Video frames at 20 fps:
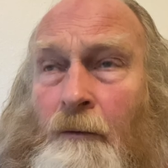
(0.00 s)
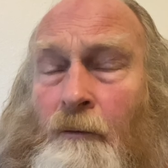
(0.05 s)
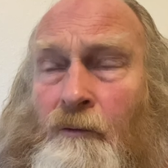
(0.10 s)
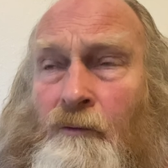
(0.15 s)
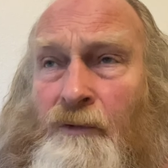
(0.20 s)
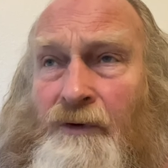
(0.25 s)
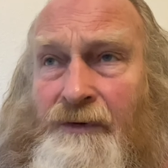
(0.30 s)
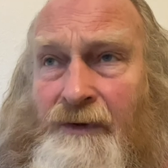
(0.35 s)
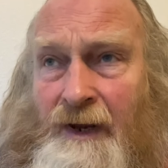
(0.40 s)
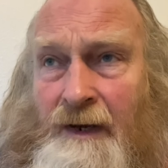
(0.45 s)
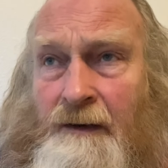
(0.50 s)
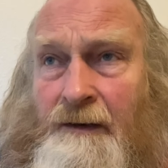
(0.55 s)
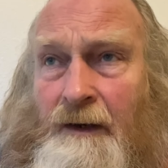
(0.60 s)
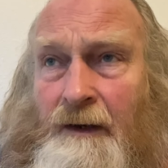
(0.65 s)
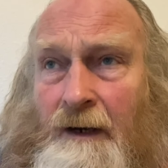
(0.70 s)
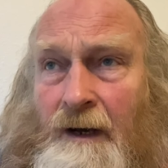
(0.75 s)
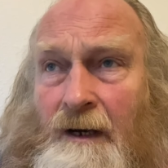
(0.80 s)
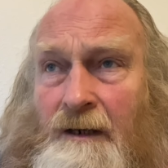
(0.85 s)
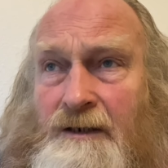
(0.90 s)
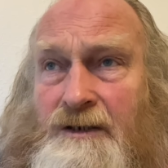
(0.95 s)
within the
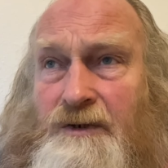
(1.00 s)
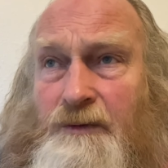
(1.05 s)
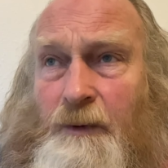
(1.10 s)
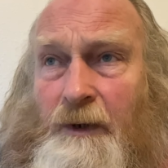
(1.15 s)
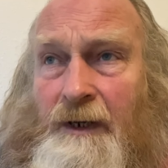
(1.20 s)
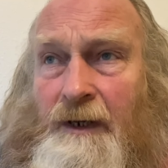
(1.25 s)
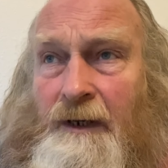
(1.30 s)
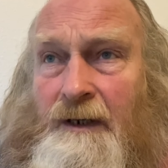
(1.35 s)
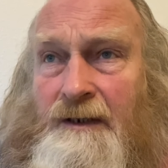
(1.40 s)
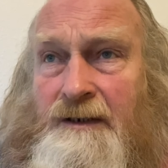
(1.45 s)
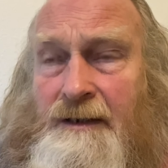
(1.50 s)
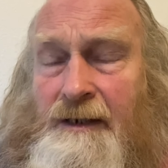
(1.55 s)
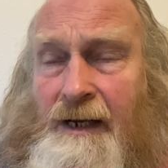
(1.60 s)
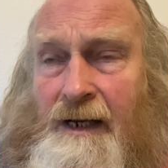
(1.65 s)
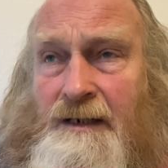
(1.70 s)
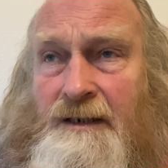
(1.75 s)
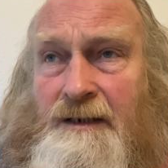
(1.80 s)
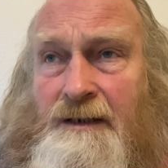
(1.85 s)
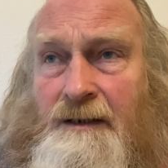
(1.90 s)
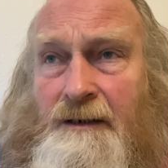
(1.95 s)
last week. It's
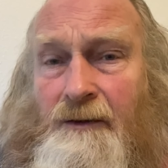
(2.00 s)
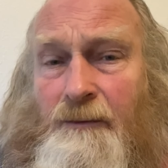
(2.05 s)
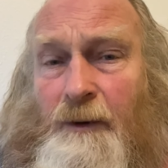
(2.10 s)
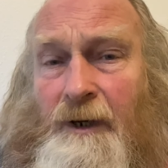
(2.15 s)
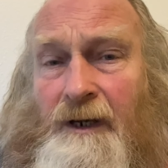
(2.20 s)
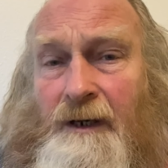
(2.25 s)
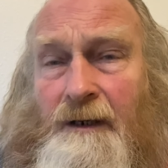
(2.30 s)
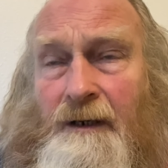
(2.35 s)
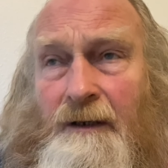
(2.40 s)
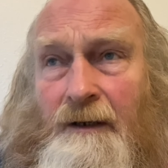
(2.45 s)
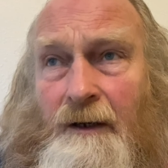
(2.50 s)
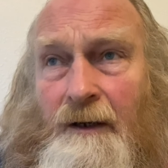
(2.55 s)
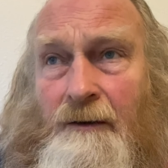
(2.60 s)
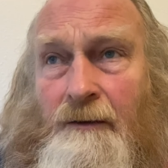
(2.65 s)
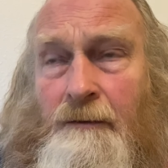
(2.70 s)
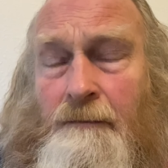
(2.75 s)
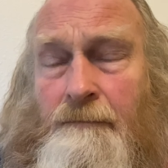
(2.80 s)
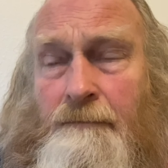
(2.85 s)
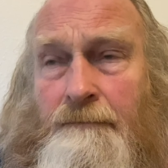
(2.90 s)
less than a week ago.